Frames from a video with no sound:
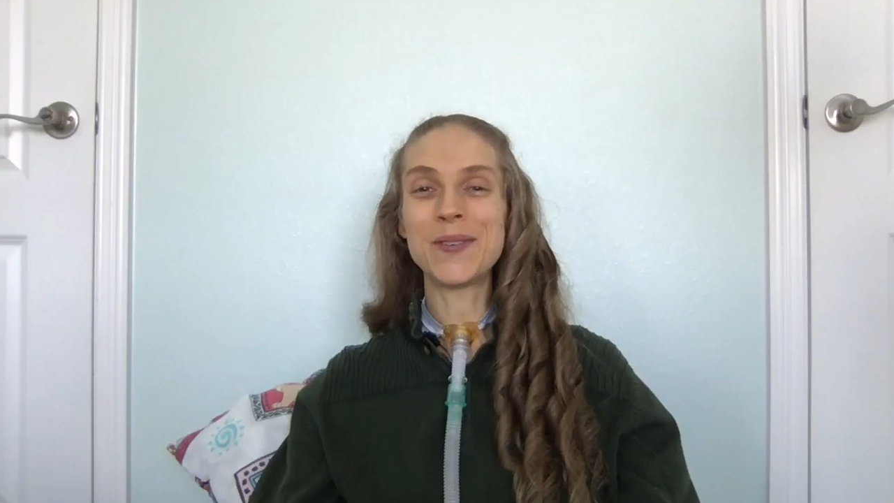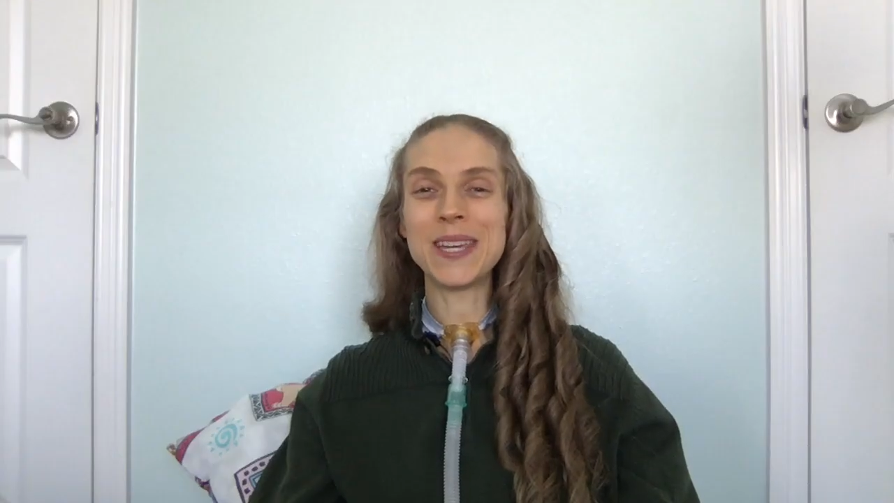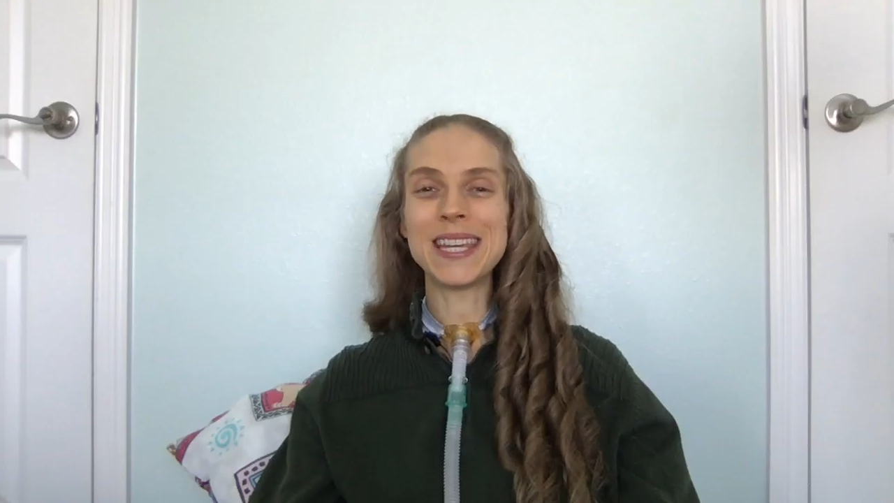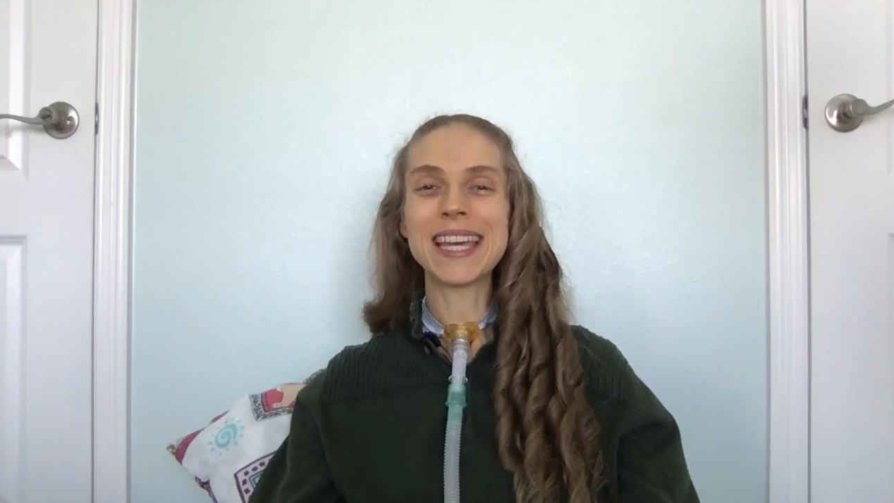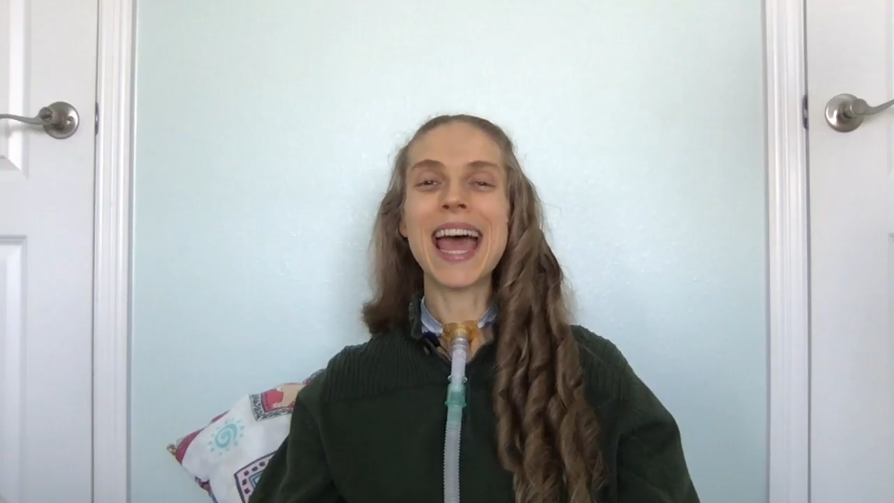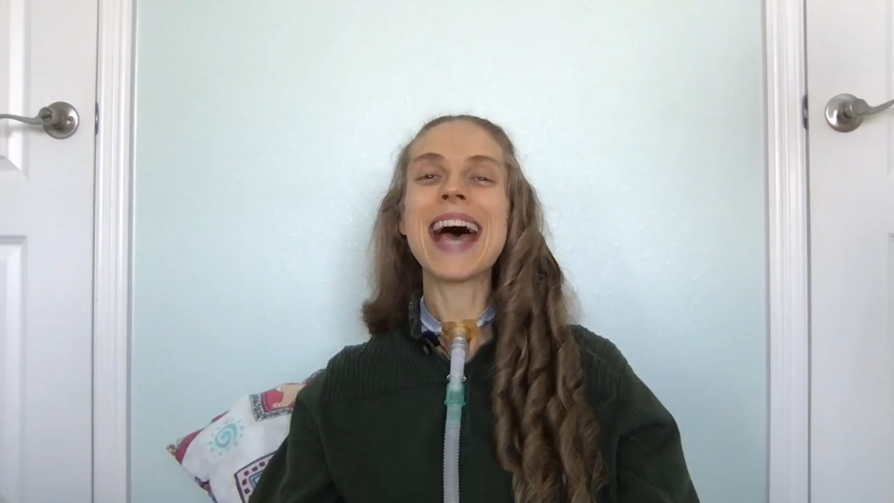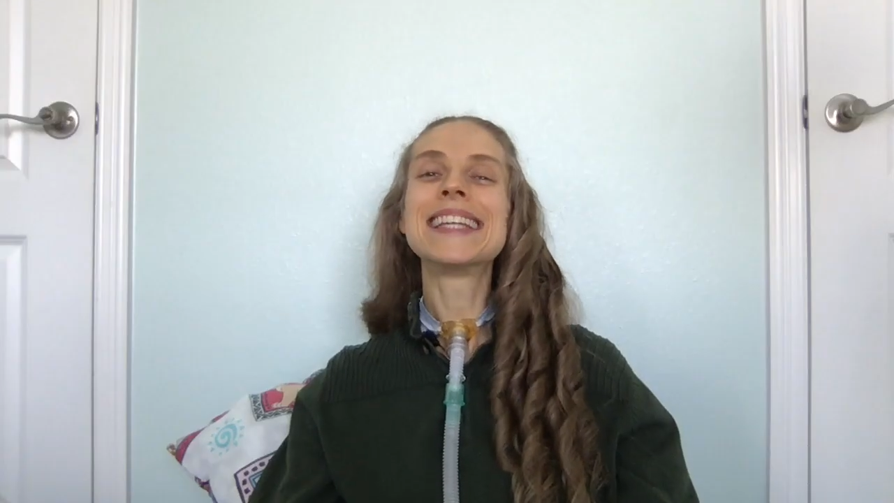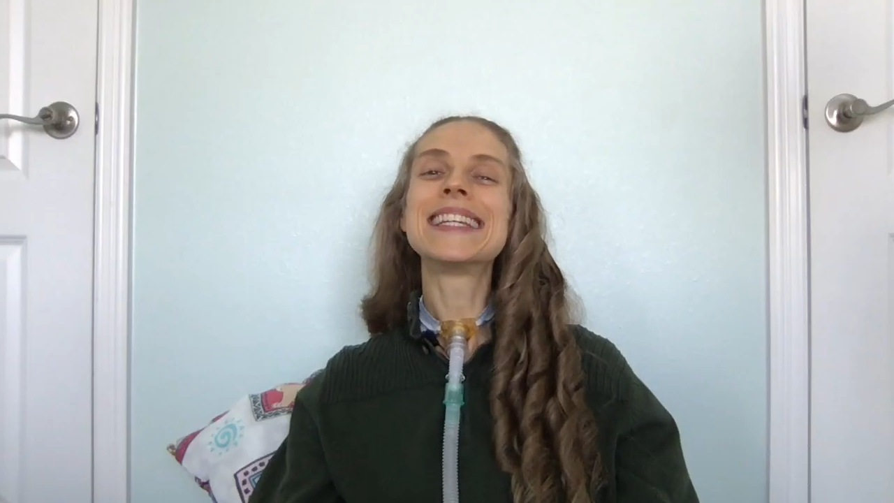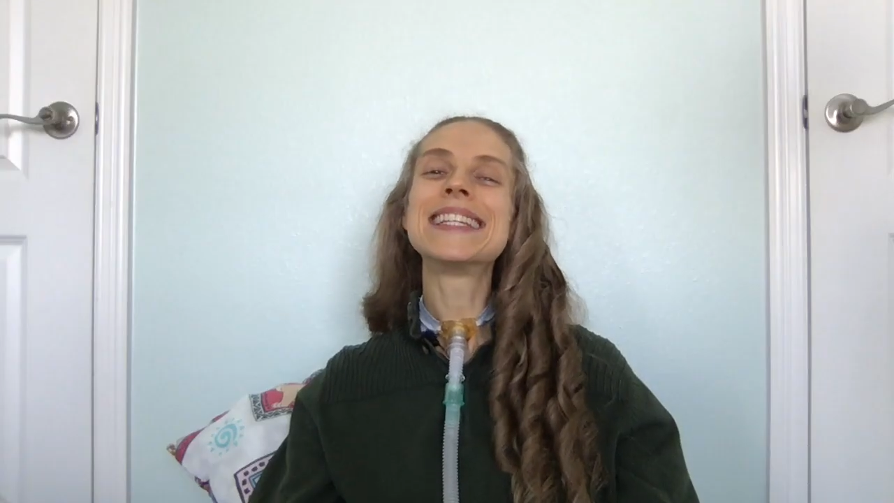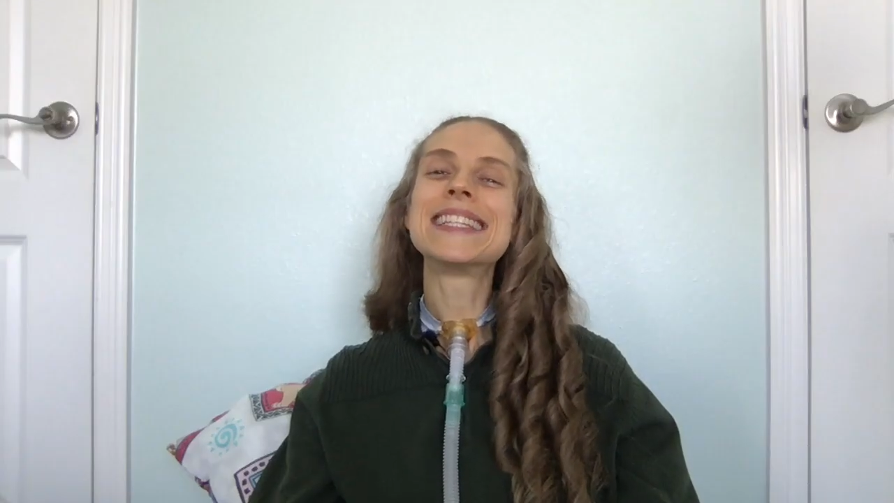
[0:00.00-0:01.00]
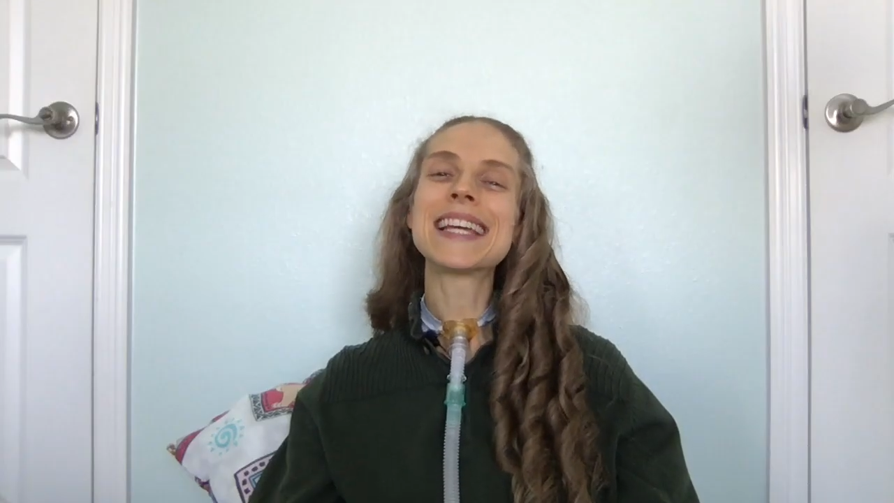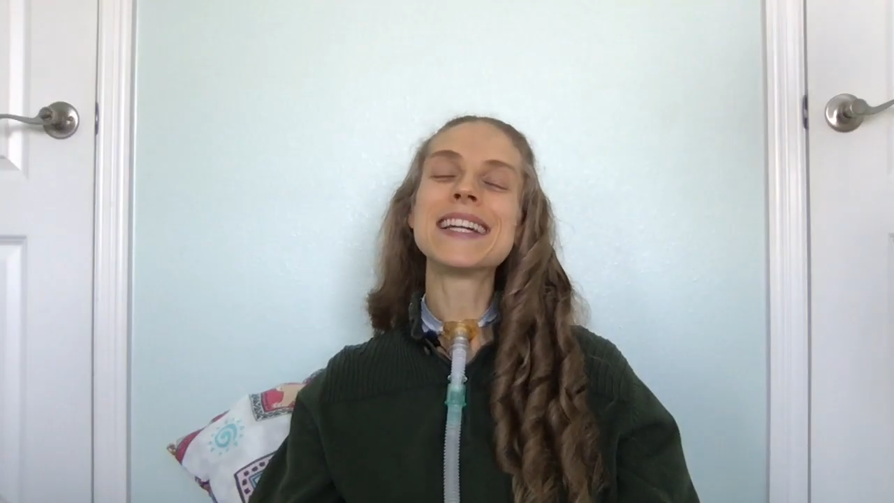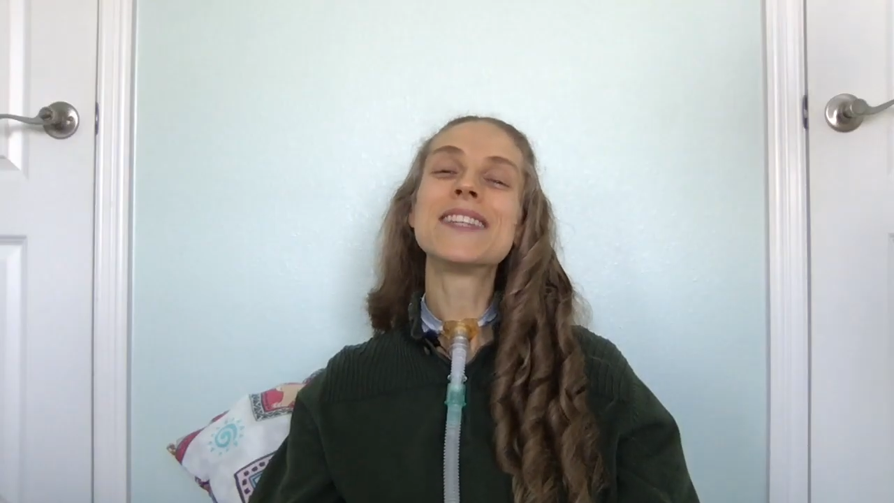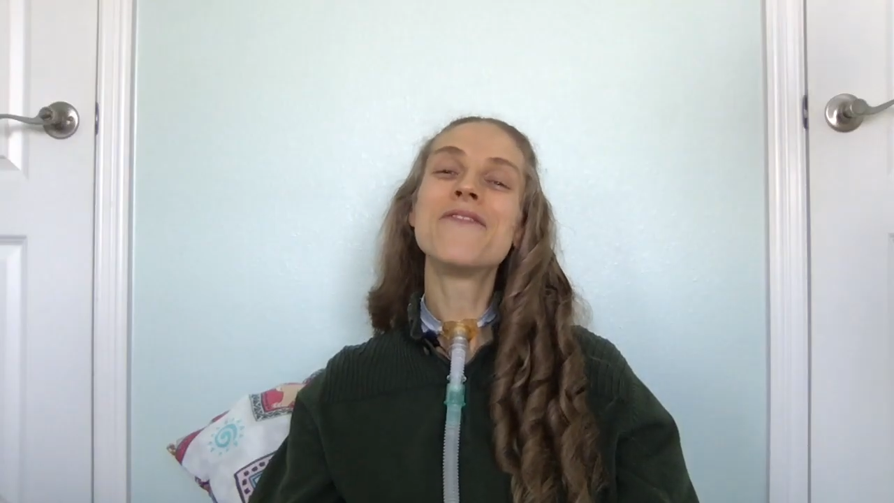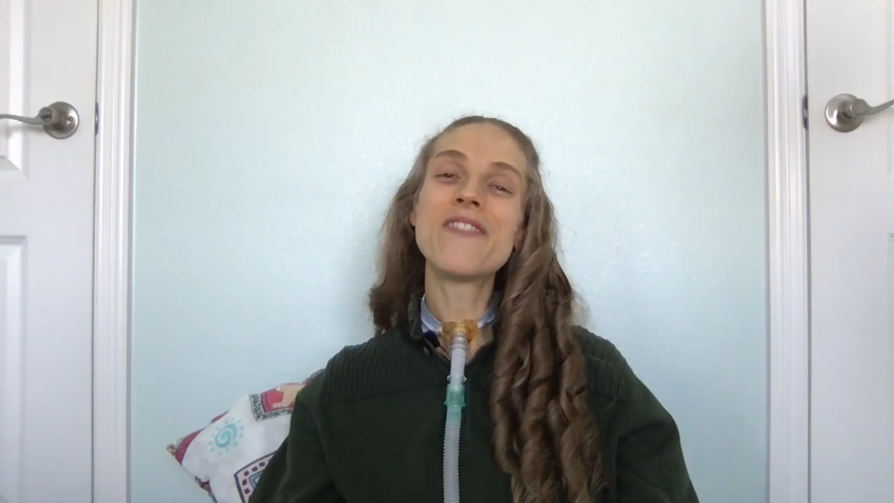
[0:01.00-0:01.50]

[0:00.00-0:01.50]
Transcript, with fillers: week as I discuss